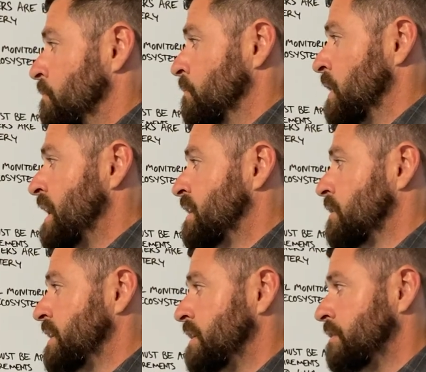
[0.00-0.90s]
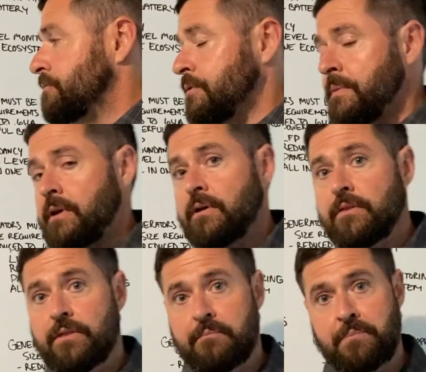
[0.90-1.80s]
likely from
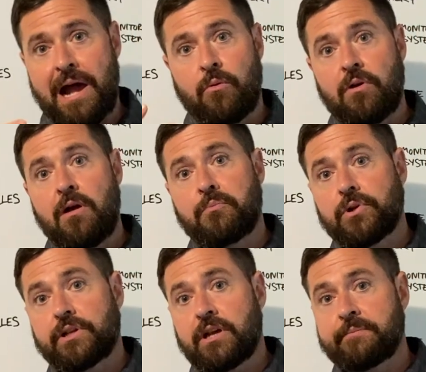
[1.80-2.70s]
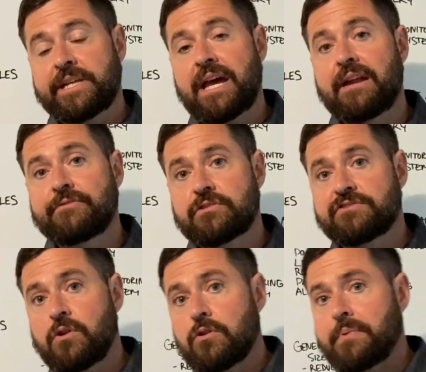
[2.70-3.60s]
the power output coming out of your
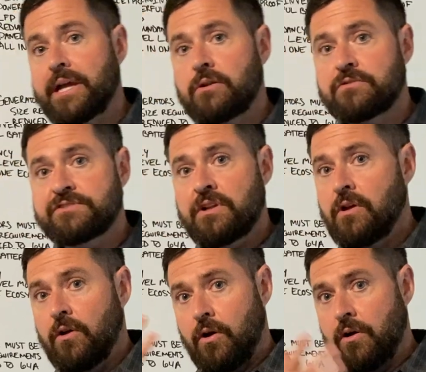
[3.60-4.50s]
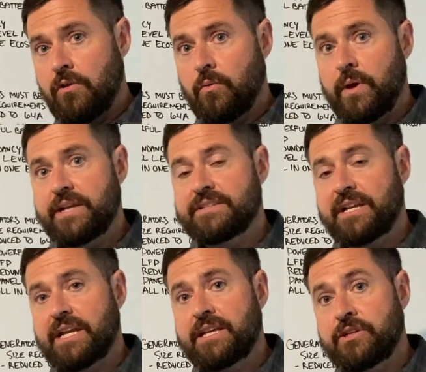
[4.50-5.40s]
solar panels all the way to
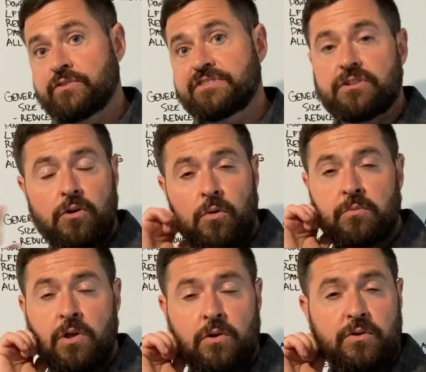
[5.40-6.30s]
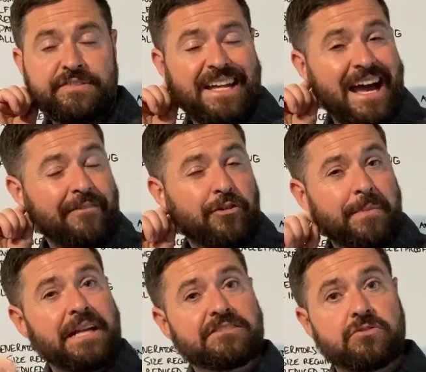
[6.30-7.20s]
getting used in your home loads after
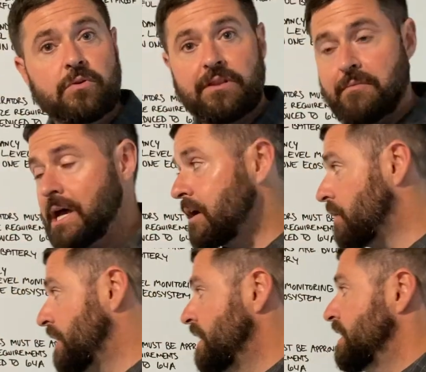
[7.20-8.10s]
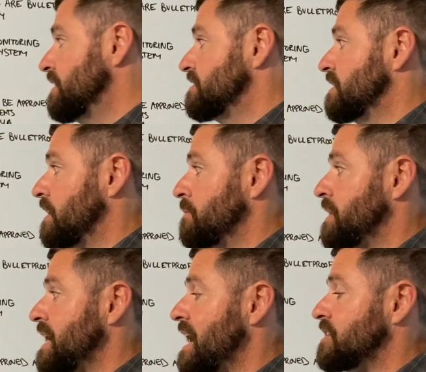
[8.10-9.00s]
being stored in the battery is going to
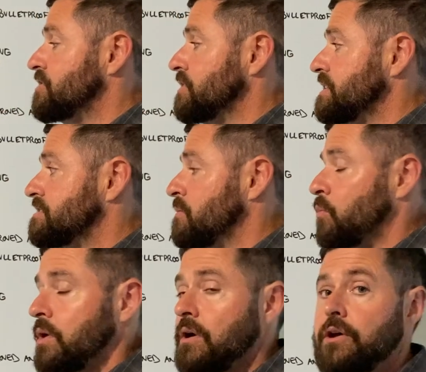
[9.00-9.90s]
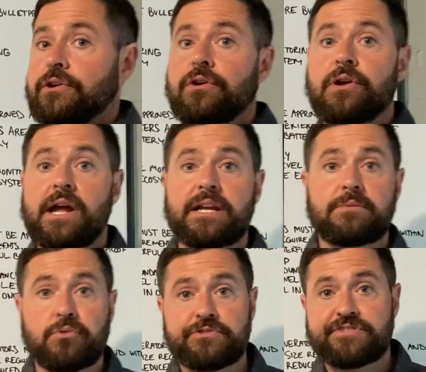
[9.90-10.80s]
be actually somewhere under
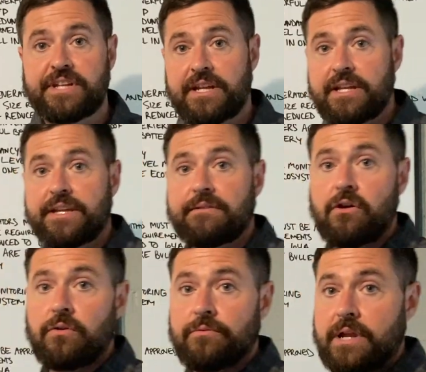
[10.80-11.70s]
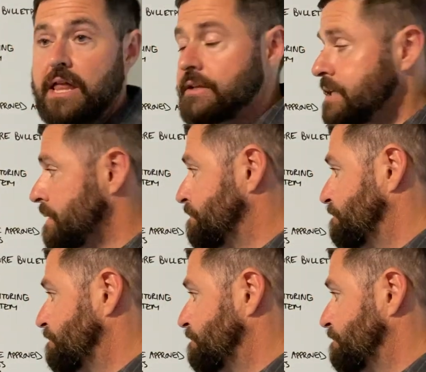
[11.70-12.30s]
90% in all reality.